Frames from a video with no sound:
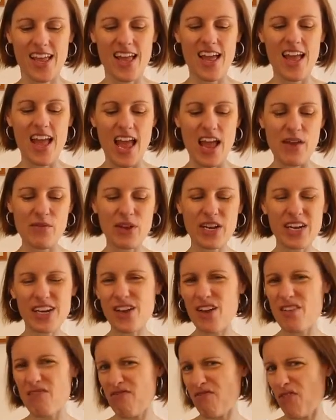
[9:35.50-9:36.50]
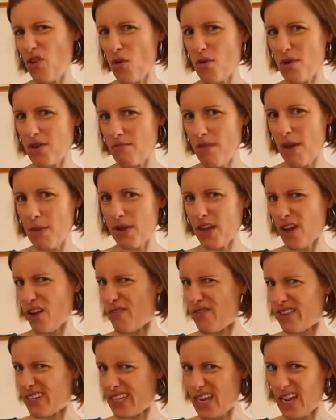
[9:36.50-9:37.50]
And we're going to go forward, maybe
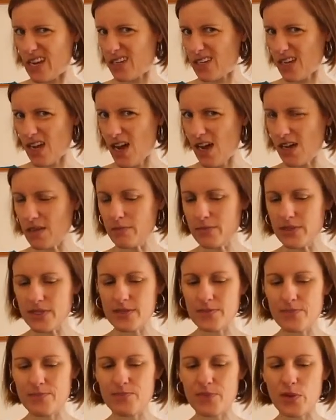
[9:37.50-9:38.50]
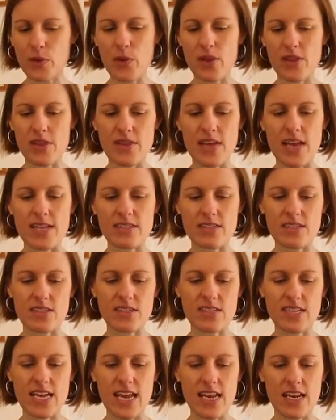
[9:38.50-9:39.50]
go for 10 times. Whether that's
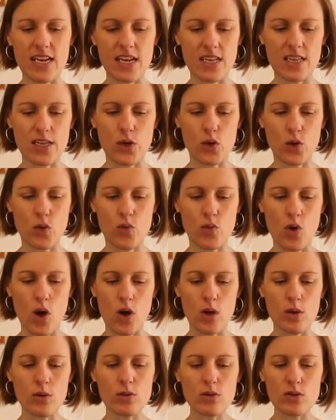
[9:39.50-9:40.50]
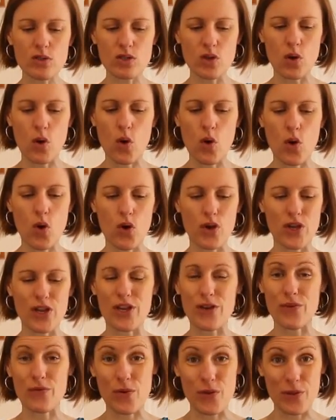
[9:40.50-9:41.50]
just 10 little rolls, or you
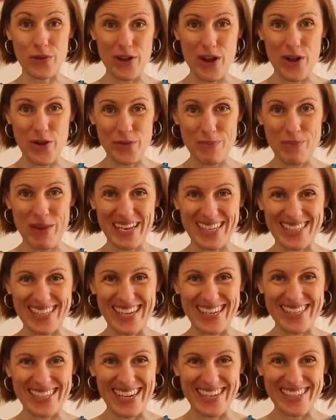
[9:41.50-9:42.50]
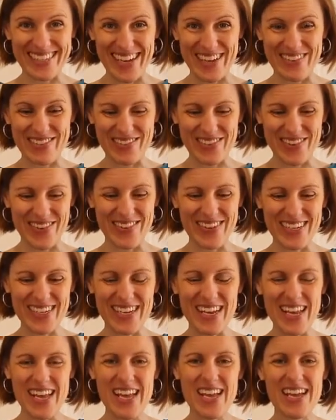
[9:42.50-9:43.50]
can roll the whole magazine 10 times forward.
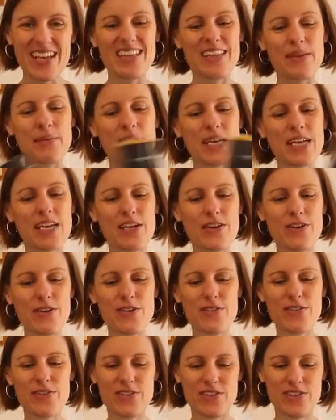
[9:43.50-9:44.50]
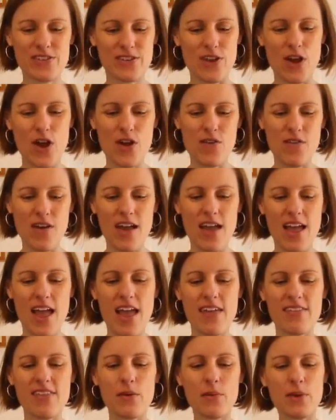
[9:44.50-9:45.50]
Then we're going to roll it over,
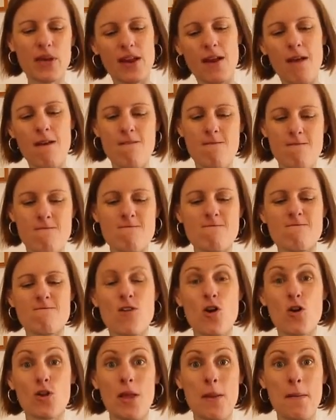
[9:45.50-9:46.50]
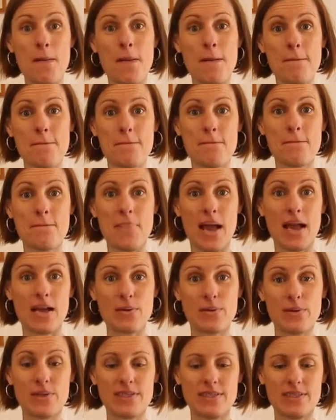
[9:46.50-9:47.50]
and then we're going to roll it
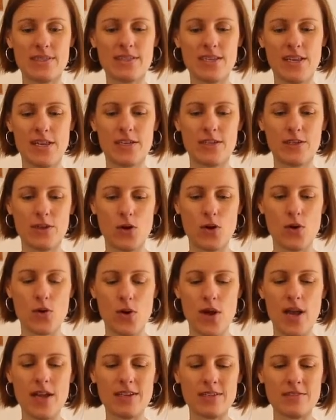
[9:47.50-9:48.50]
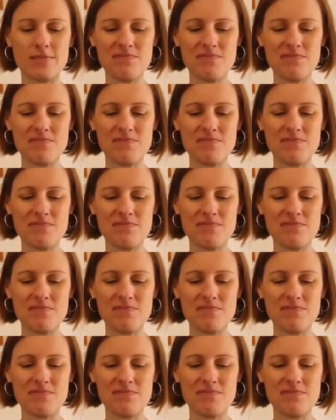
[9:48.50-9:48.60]
backwards. All right.